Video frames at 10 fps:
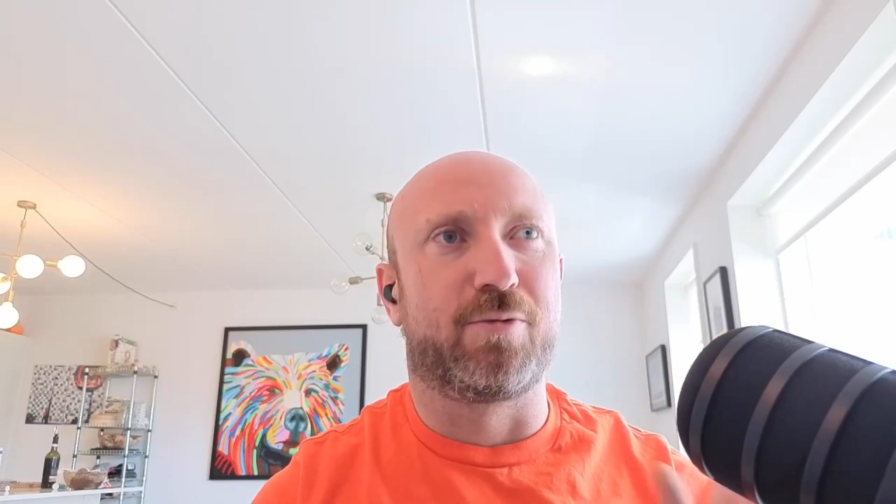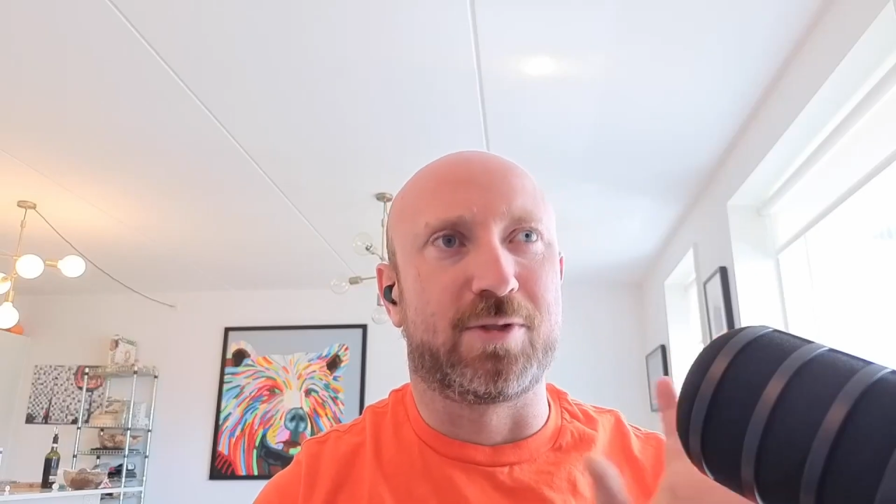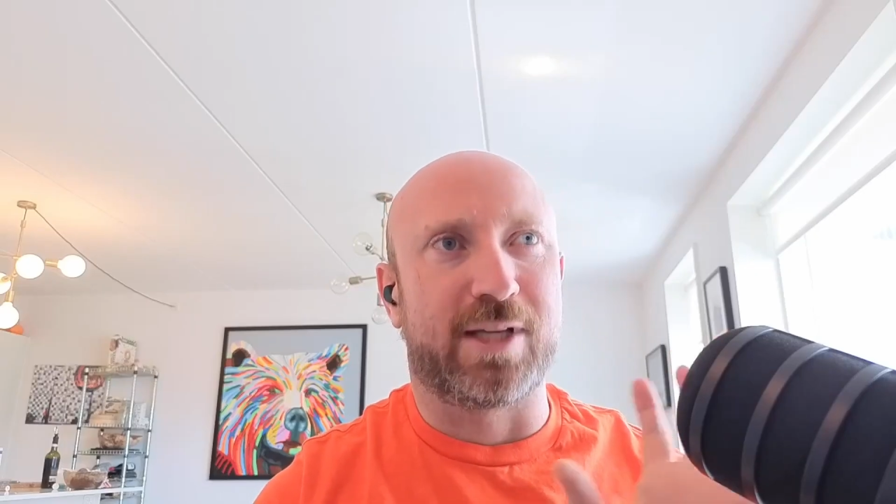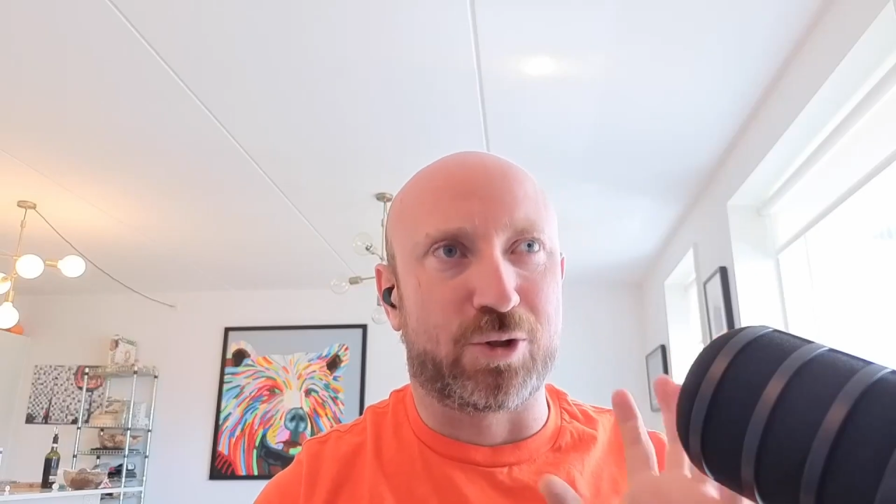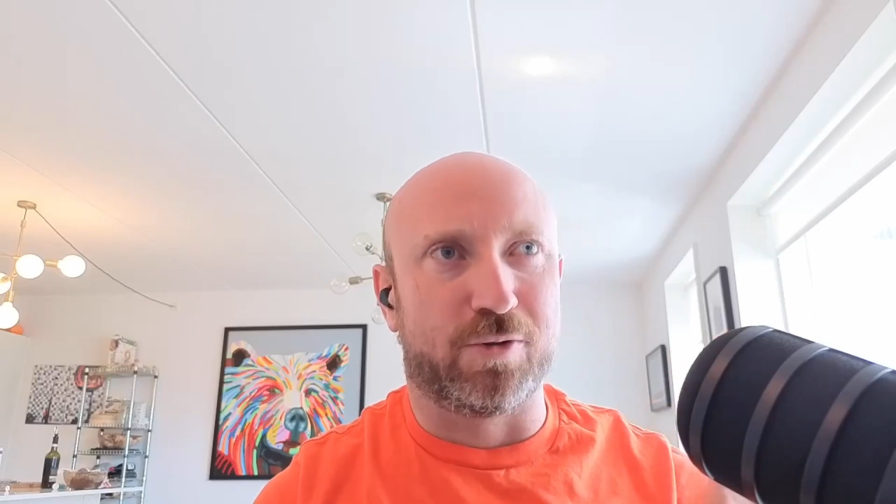through
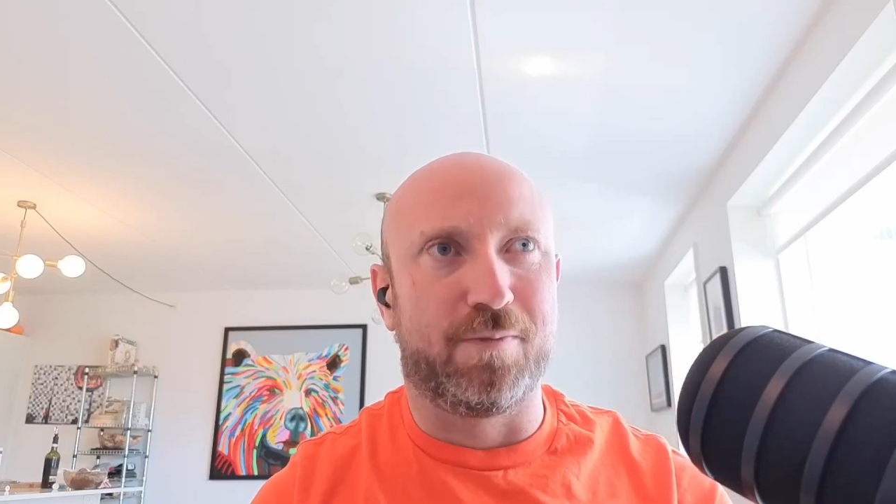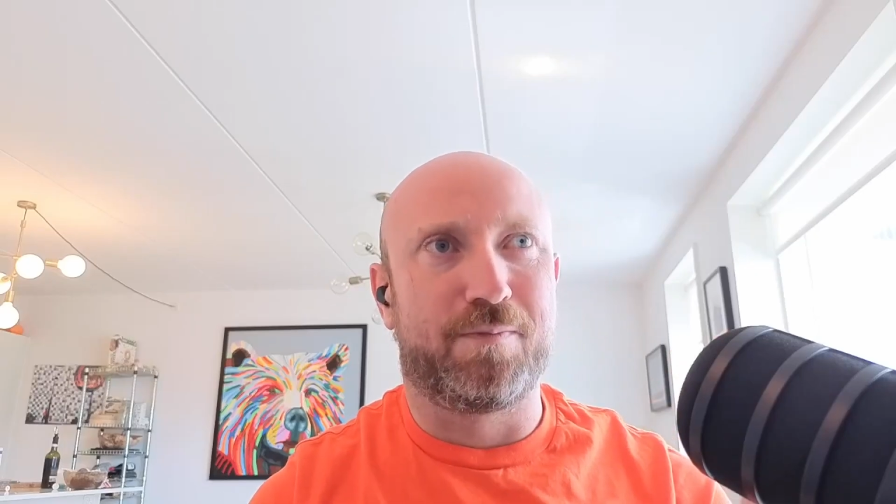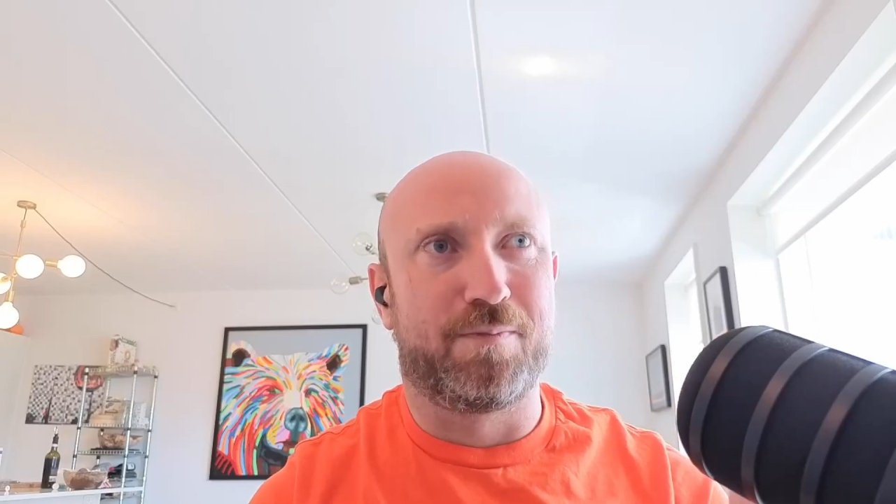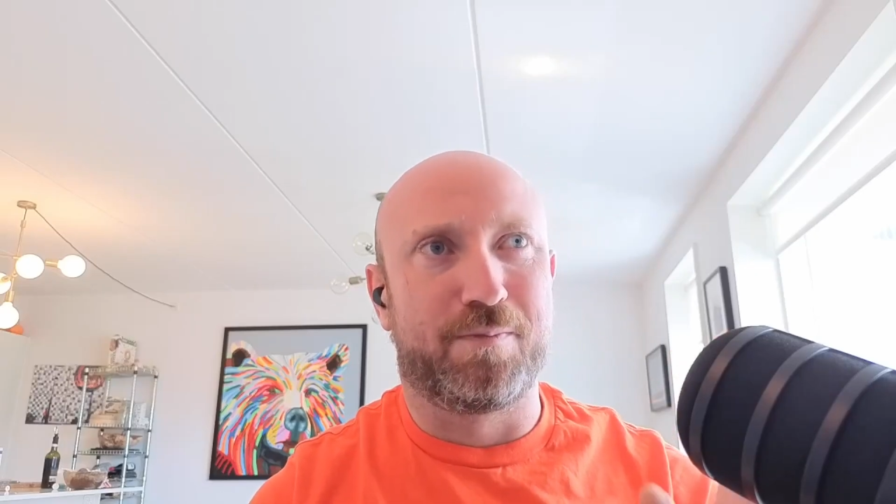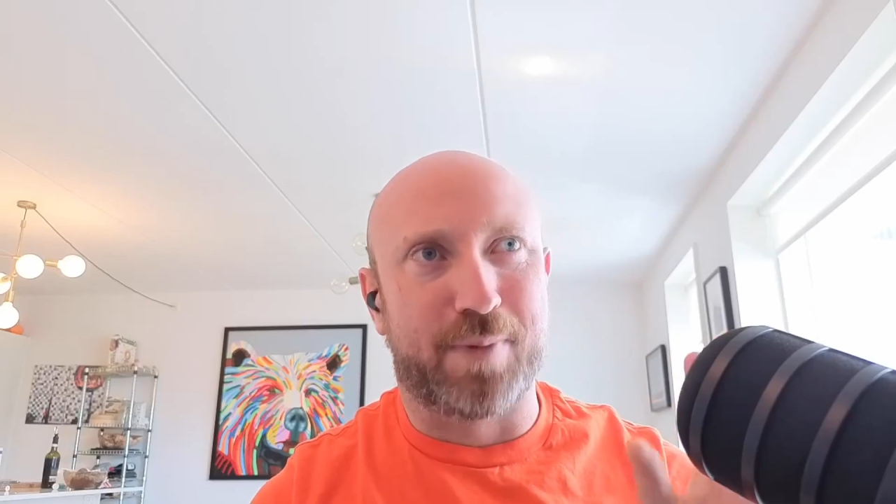
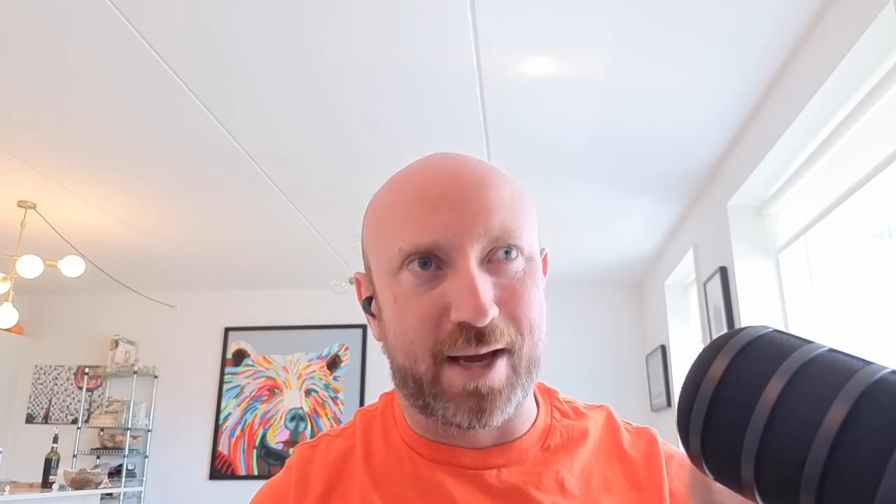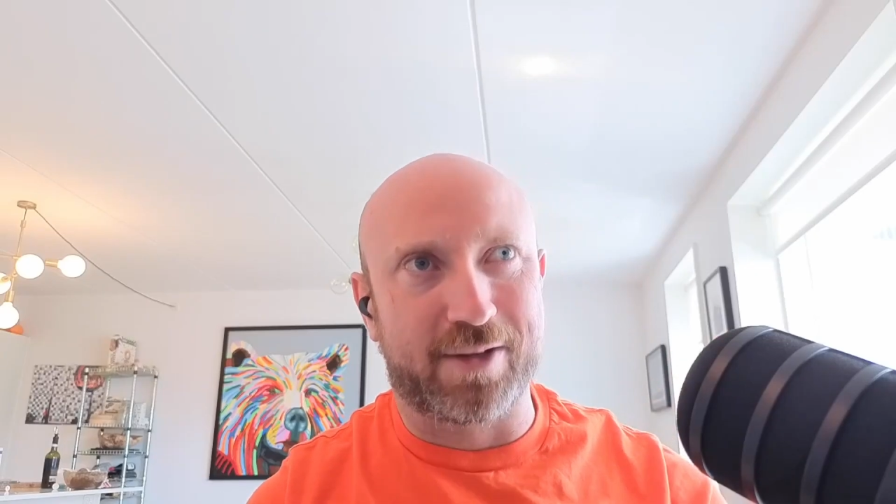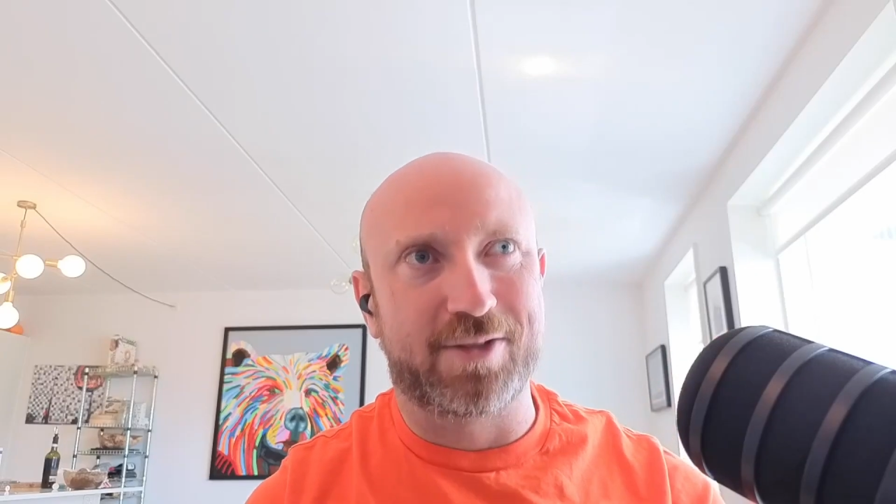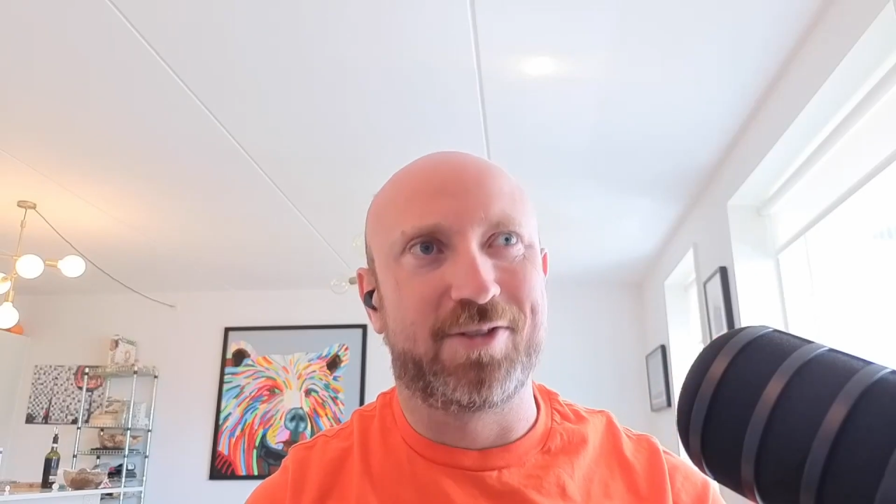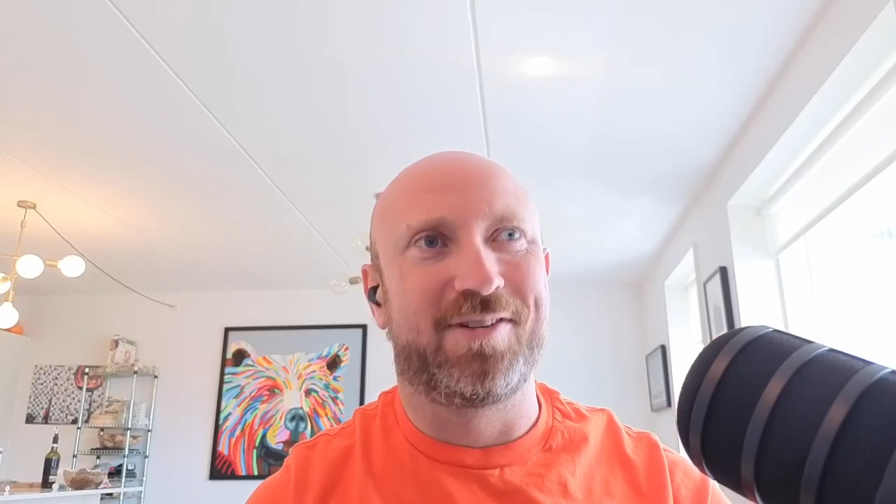central
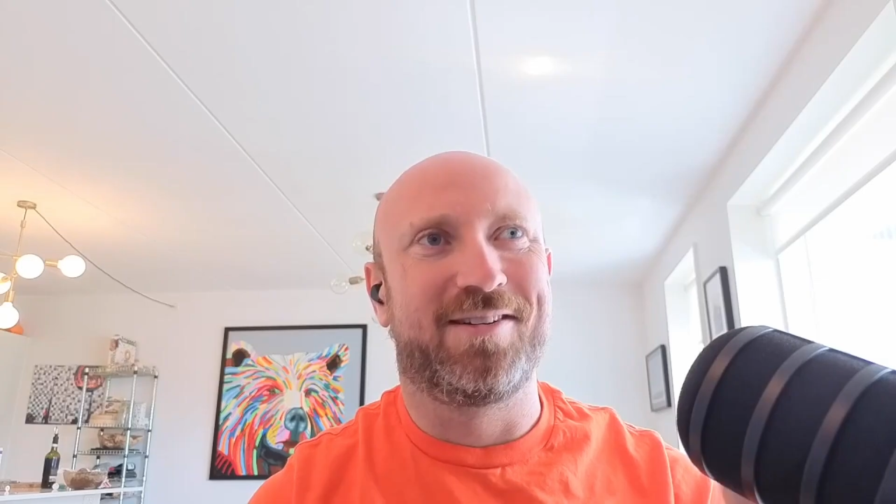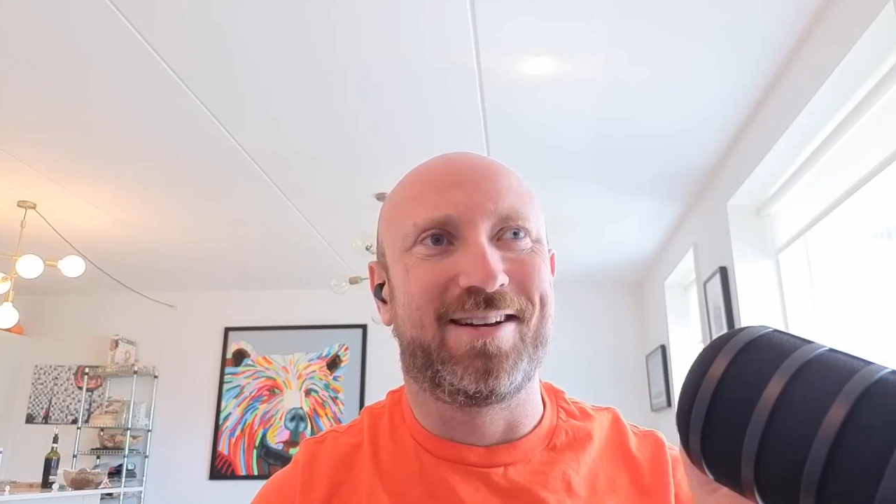banks